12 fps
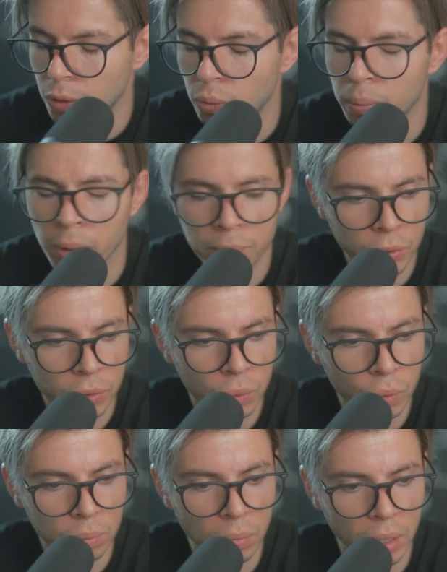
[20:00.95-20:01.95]
I remember
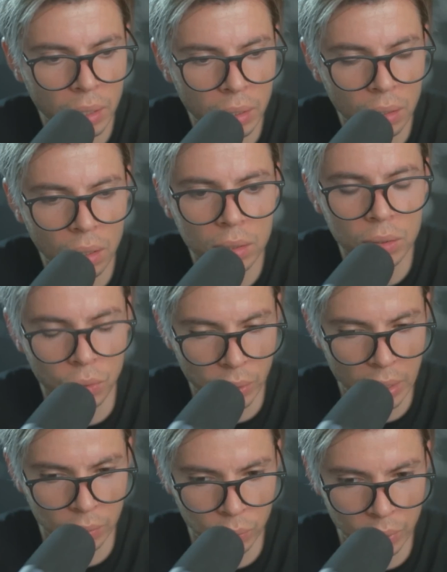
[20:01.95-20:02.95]
doing my On the
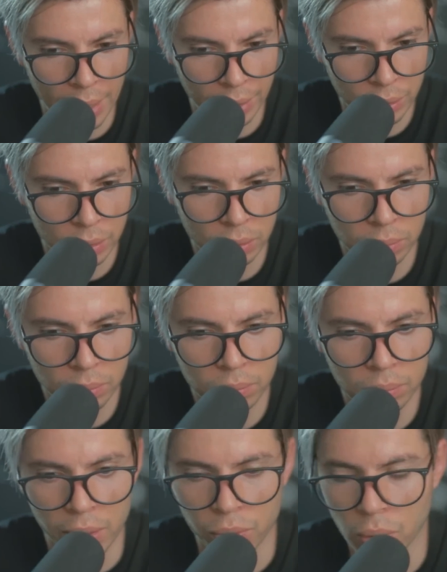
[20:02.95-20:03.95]
Ground reaction
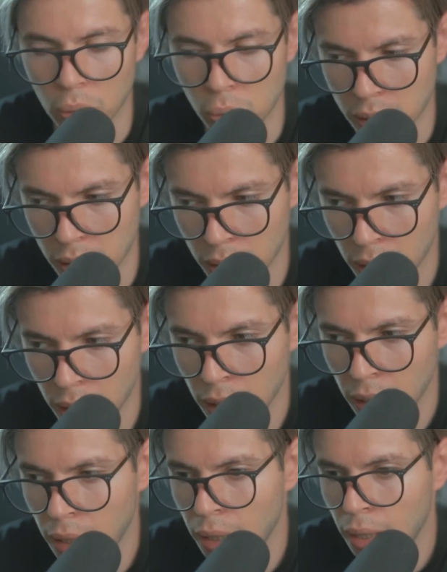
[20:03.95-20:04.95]
by ROSÉ.
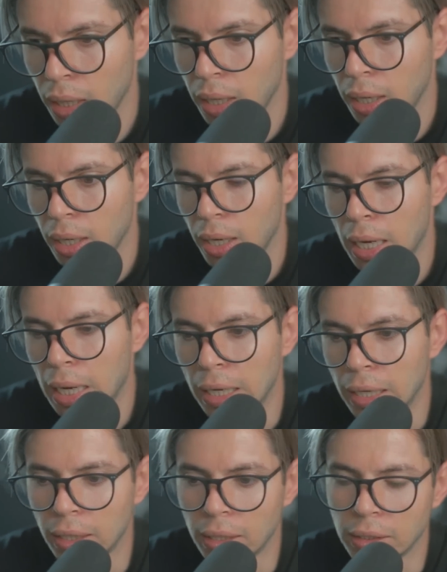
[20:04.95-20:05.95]

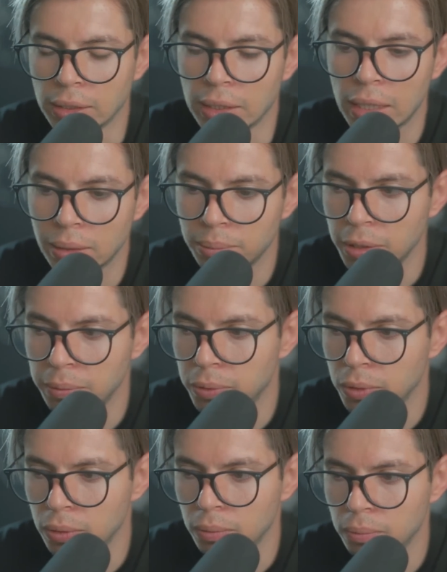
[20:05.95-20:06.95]
A lot of
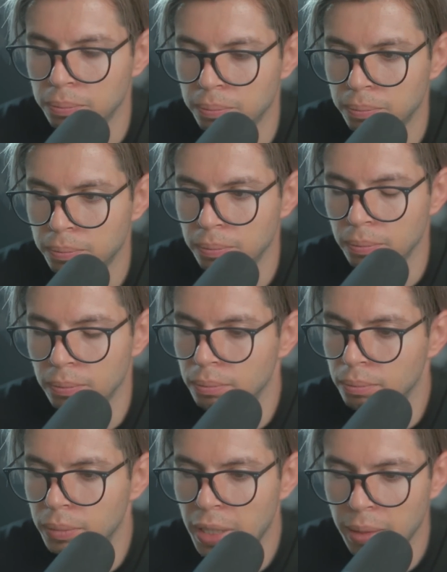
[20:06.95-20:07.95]
people
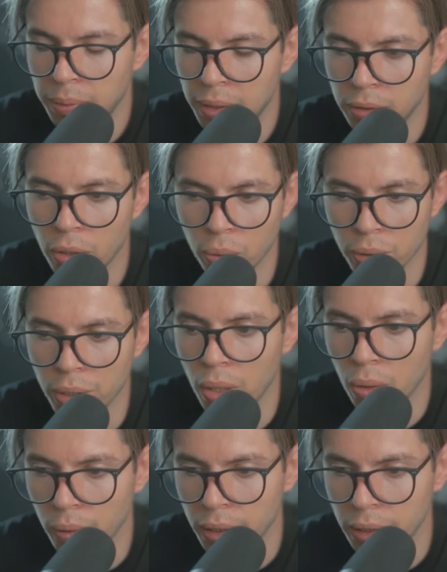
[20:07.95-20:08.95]
maybe don't
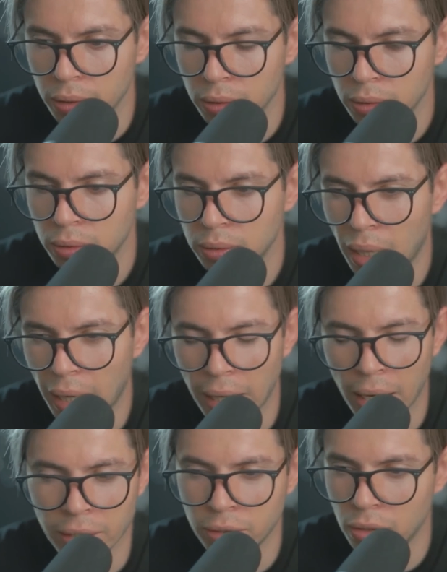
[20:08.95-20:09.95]
know it.
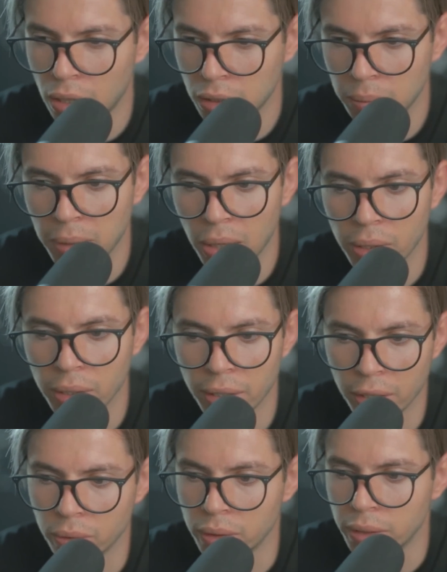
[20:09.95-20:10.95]
I talked about it
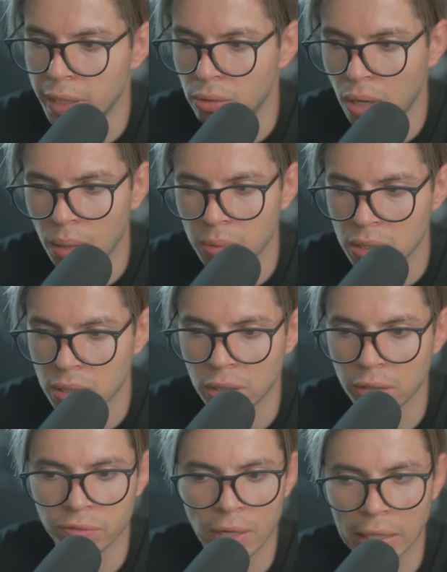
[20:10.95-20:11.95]
here and there, obviously,
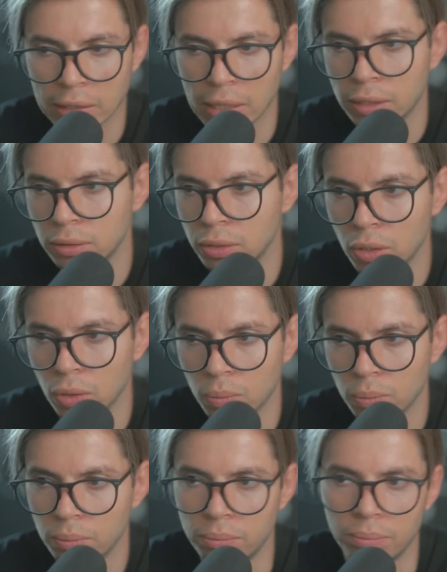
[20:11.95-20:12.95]
the fact that, you
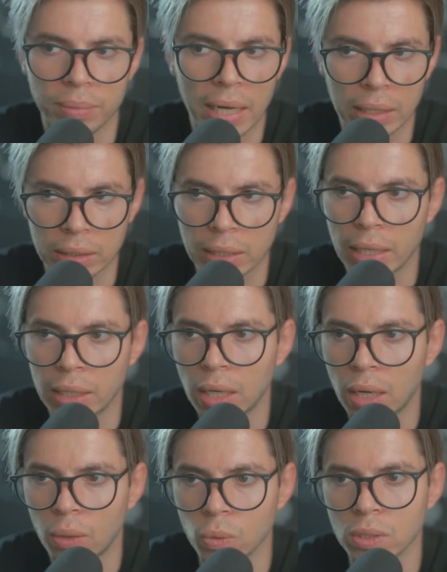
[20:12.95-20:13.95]
know, back then
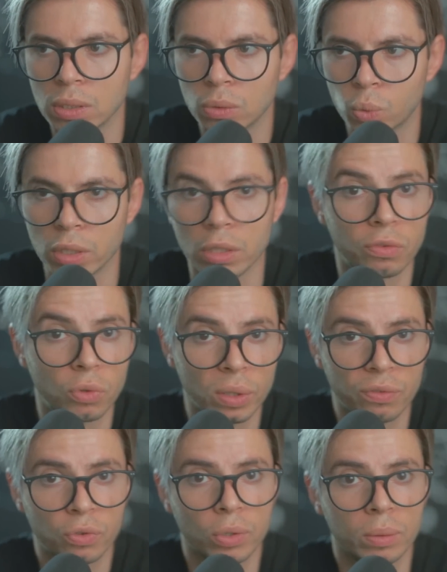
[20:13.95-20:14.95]
I was
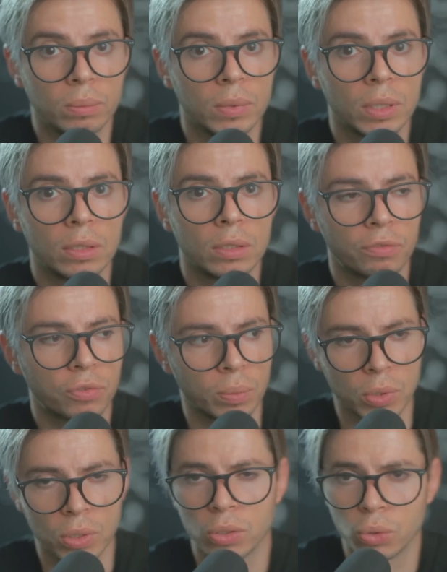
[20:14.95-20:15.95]
recovering from
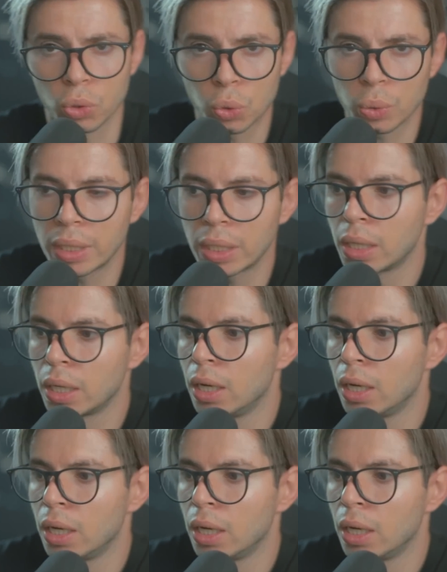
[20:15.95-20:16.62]
a surgery,